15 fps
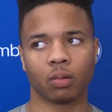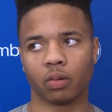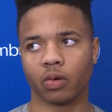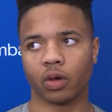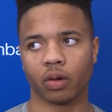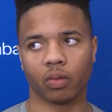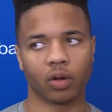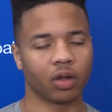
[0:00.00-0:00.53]

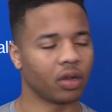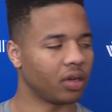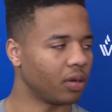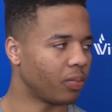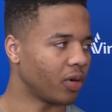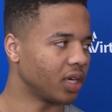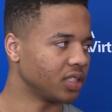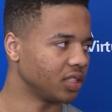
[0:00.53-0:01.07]
We're, we're in the
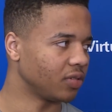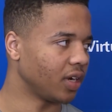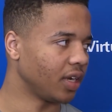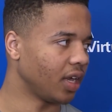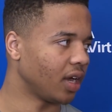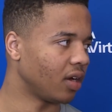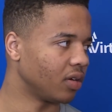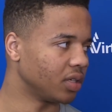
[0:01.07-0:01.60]
present right
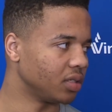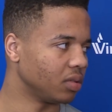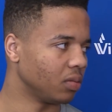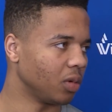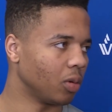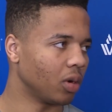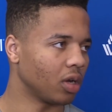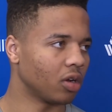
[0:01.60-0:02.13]
now, and
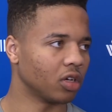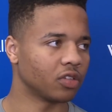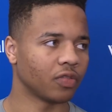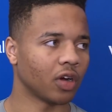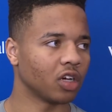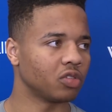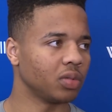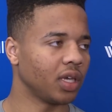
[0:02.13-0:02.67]
we want to go as
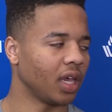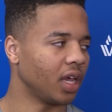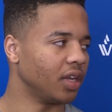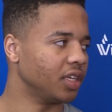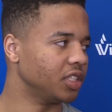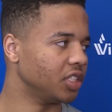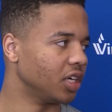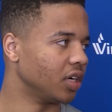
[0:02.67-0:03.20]
far as we can
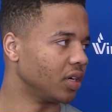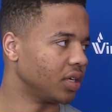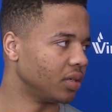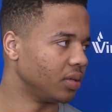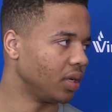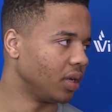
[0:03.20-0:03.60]
this year and,